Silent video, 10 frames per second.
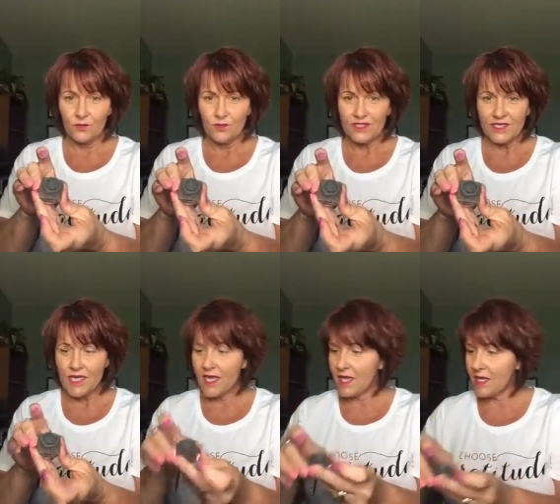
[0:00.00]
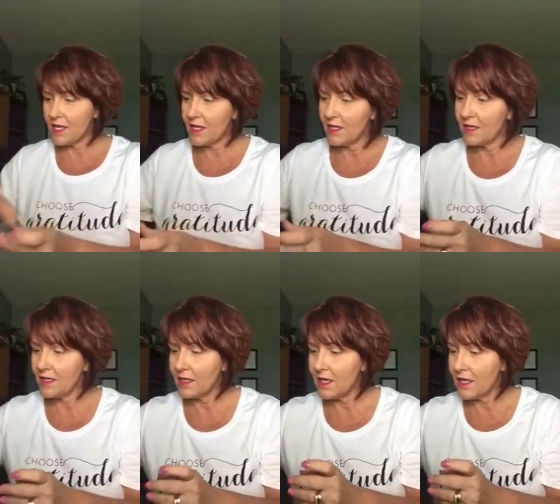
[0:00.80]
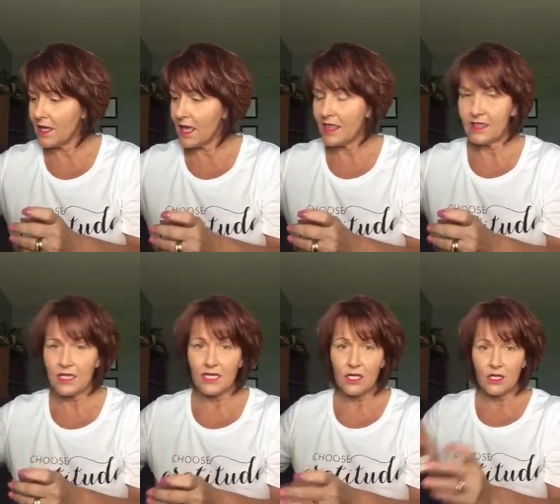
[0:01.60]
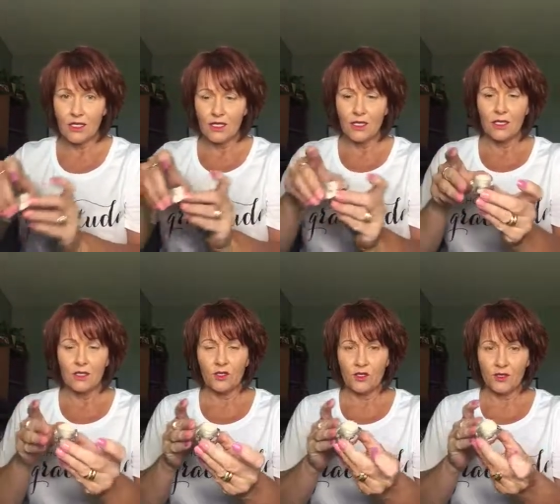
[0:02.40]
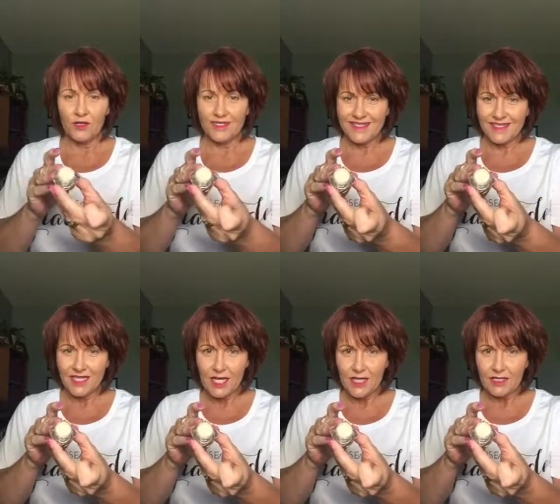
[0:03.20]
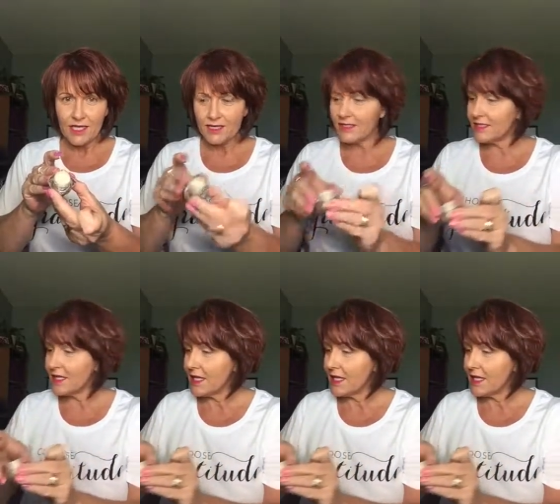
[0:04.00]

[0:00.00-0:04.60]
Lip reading: Risque, and then Curious as a highlight.